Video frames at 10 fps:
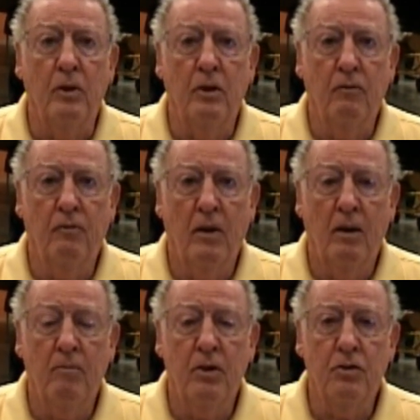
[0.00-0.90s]
we did
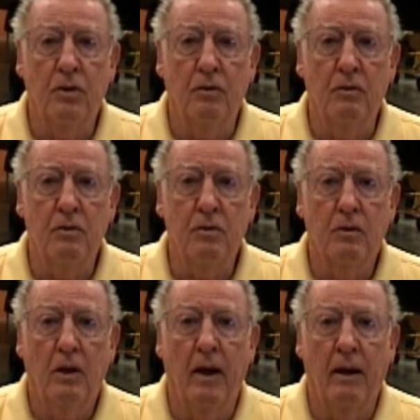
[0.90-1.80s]
fly
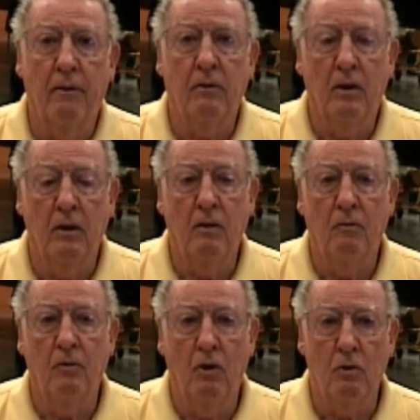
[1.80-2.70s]
missions out of